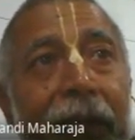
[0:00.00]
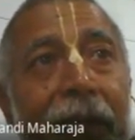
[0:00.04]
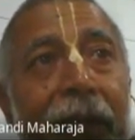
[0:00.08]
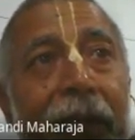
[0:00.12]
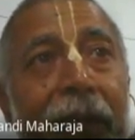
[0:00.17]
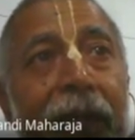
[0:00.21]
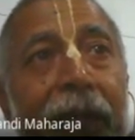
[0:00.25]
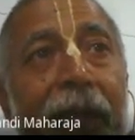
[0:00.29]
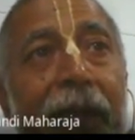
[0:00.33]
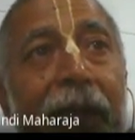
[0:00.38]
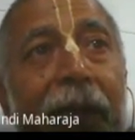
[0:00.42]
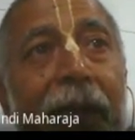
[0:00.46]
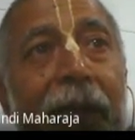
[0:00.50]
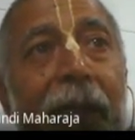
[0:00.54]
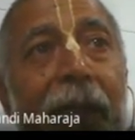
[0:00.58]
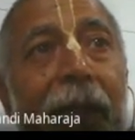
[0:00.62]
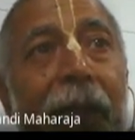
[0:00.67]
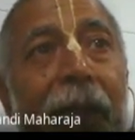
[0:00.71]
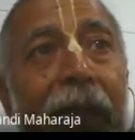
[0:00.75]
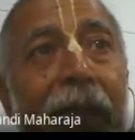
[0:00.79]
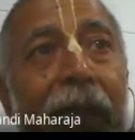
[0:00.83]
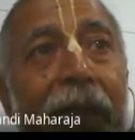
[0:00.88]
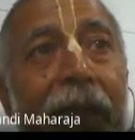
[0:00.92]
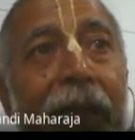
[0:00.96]
please
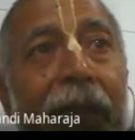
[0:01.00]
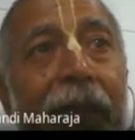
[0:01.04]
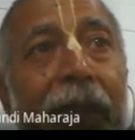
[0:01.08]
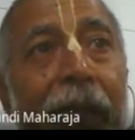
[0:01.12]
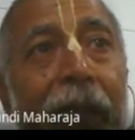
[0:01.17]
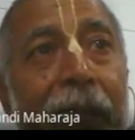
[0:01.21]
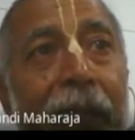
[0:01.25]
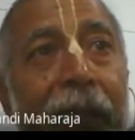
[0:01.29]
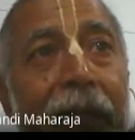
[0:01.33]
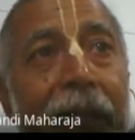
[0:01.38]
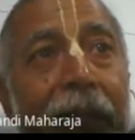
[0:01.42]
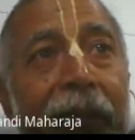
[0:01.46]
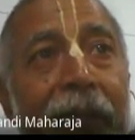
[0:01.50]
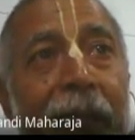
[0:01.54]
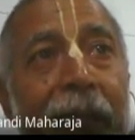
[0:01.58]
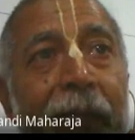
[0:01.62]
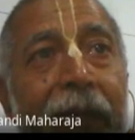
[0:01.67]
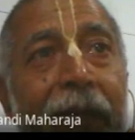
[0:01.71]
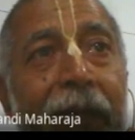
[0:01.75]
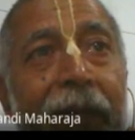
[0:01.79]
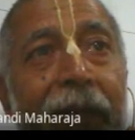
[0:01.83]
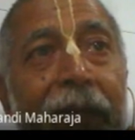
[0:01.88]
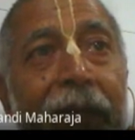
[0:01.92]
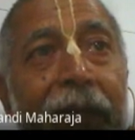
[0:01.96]
affix me at the
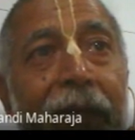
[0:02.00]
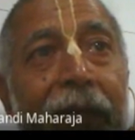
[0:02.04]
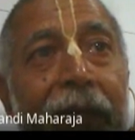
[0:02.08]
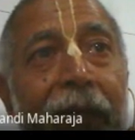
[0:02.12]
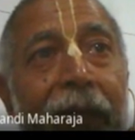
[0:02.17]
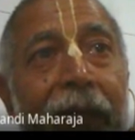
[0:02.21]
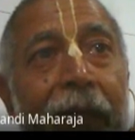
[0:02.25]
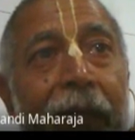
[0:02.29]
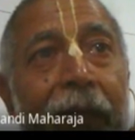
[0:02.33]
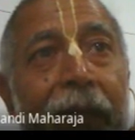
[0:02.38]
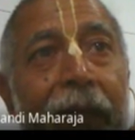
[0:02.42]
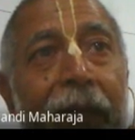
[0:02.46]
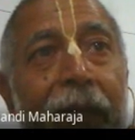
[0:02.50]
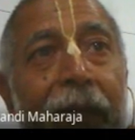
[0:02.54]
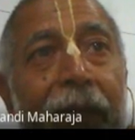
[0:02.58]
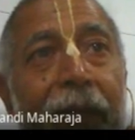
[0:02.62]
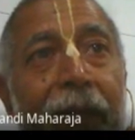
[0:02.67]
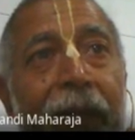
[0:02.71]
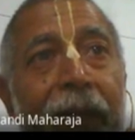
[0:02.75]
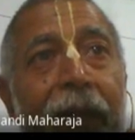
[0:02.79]
lotus feet of Lord